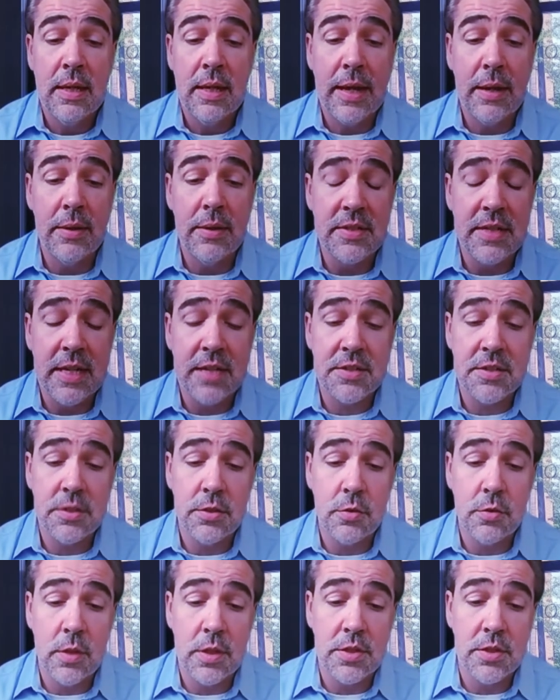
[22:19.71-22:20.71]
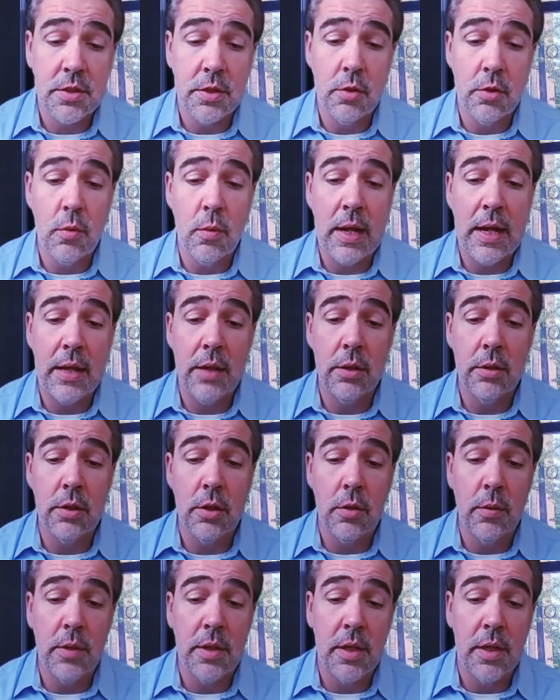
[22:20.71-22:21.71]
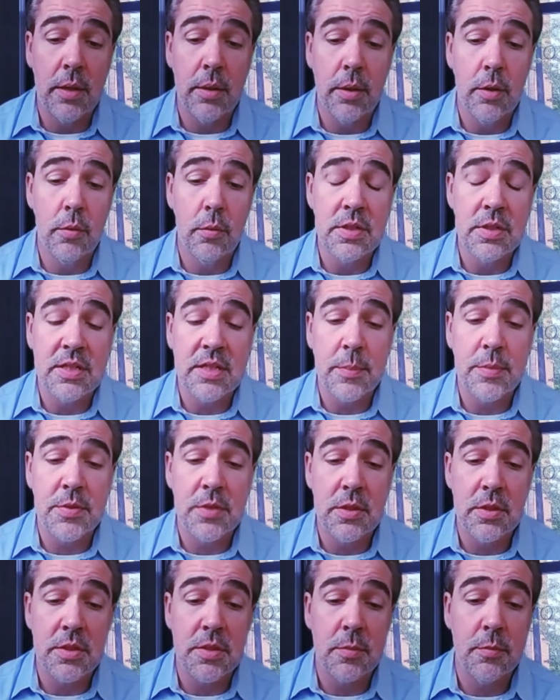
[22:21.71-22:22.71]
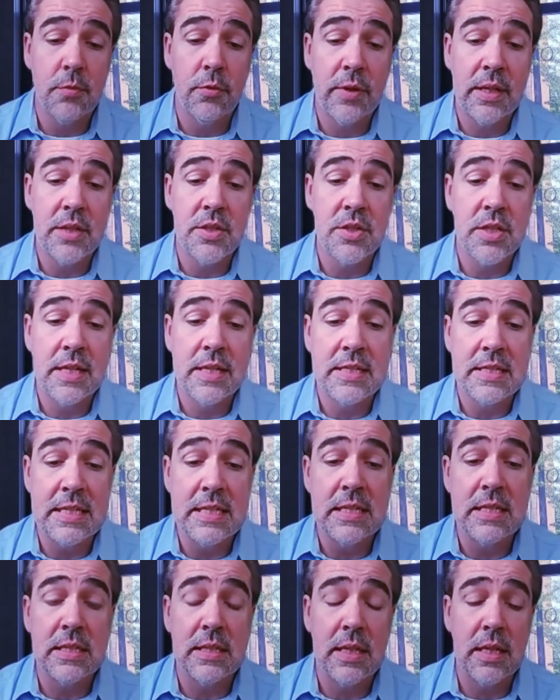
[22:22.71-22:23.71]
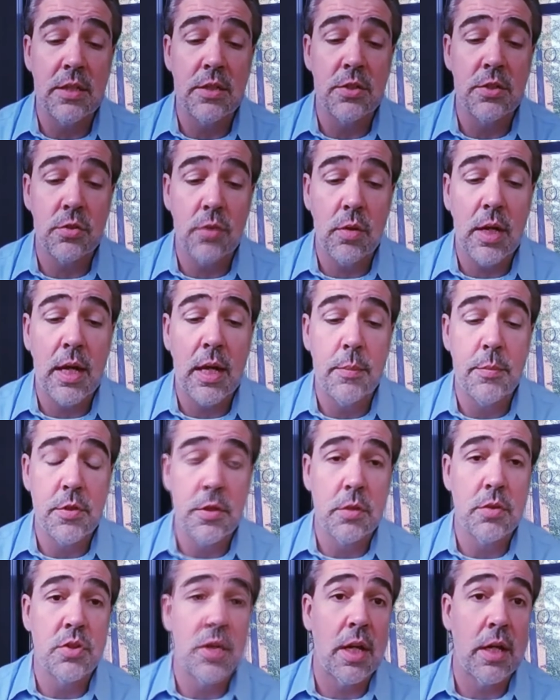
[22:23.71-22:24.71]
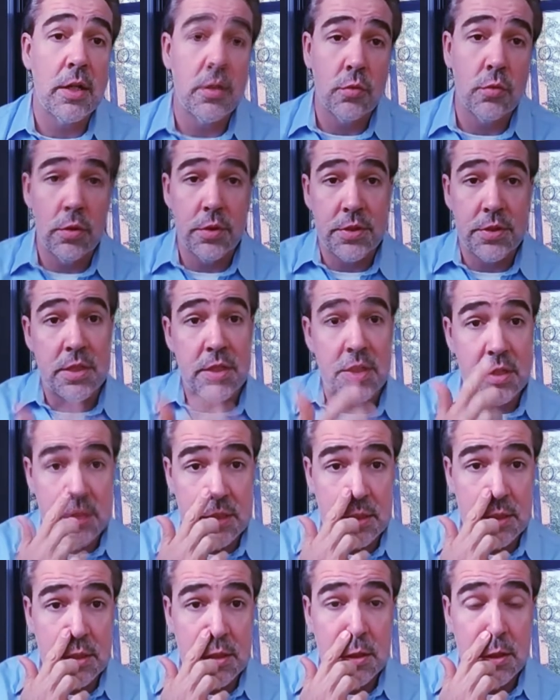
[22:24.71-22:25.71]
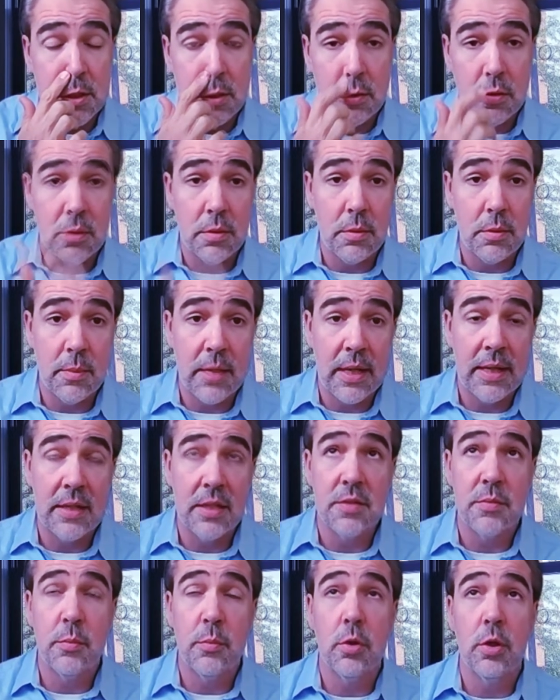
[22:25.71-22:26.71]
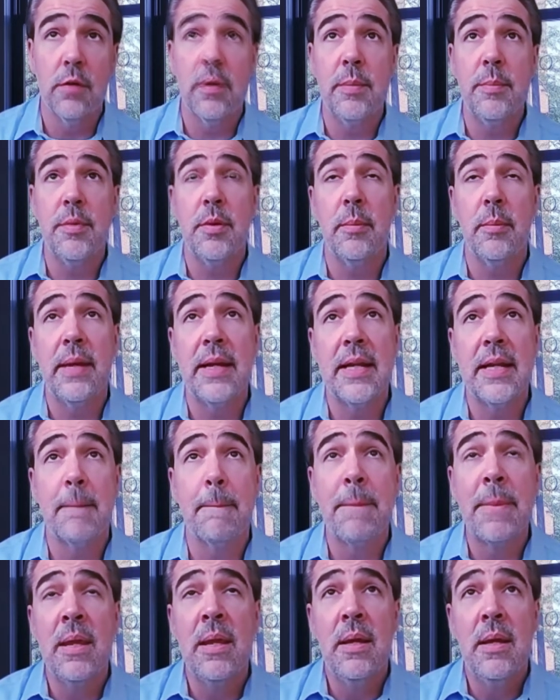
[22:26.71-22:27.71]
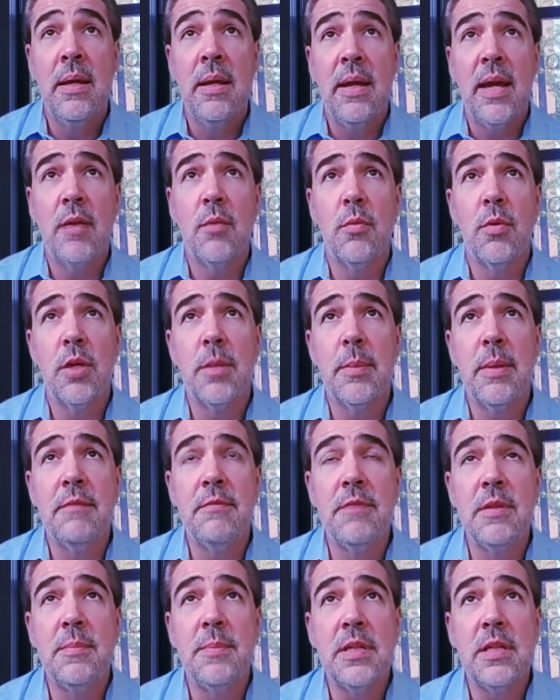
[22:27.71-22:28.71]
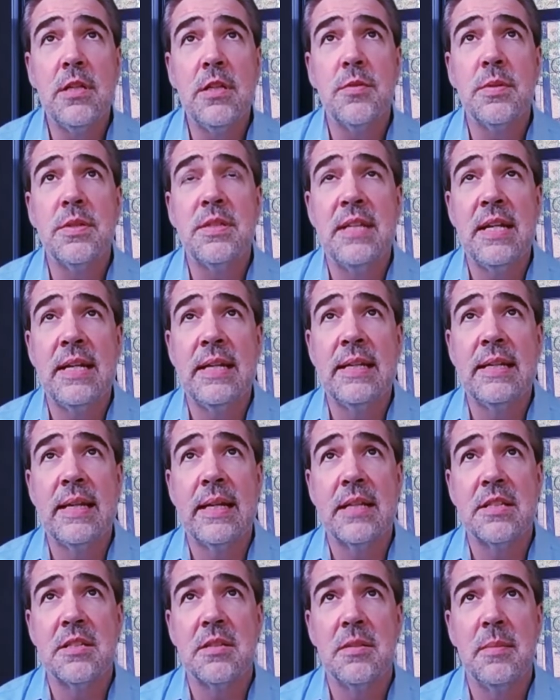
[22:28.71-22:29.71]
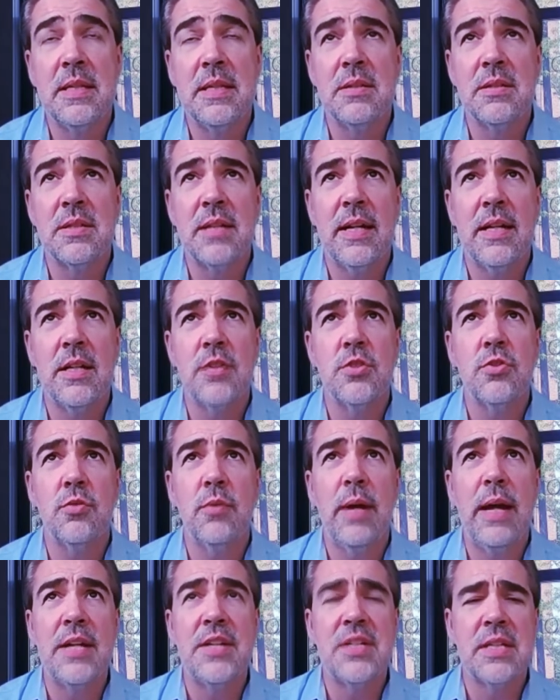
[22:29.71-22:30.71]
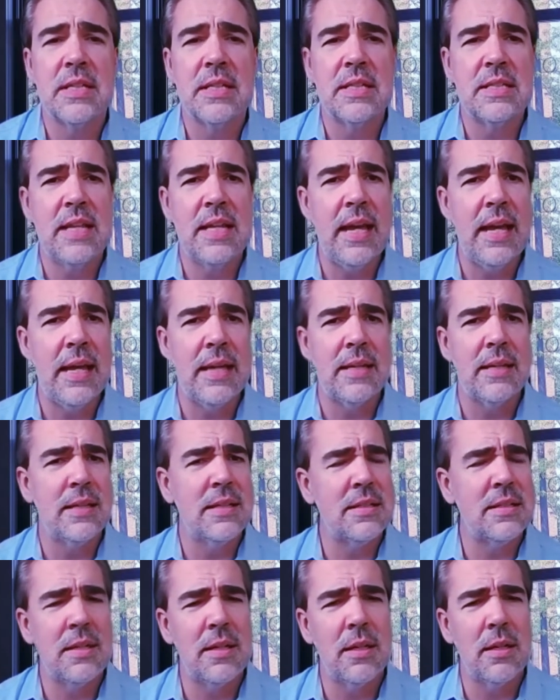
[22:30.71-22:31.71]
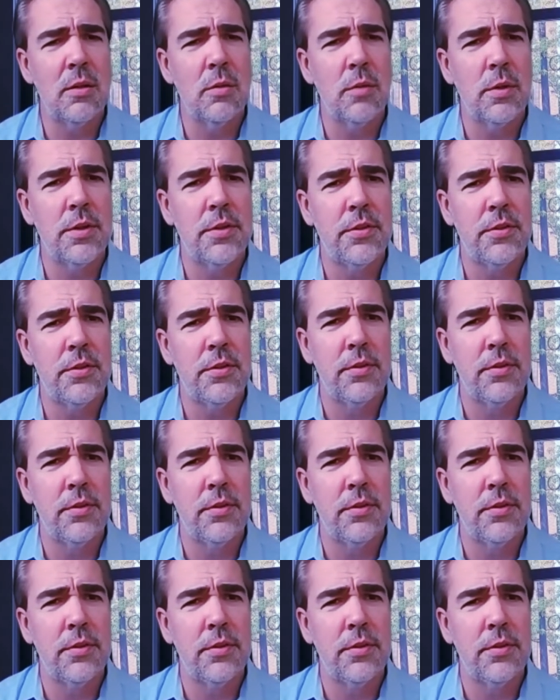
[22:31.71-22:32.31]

I was asked this question a little while ago at a, a reception of some franchisees, and I described you know John's roles I just did to you, and mine is more of implementing. And one of my VPs was standing next to me, and he's kind of scratching his head, and I said, Aaron, what's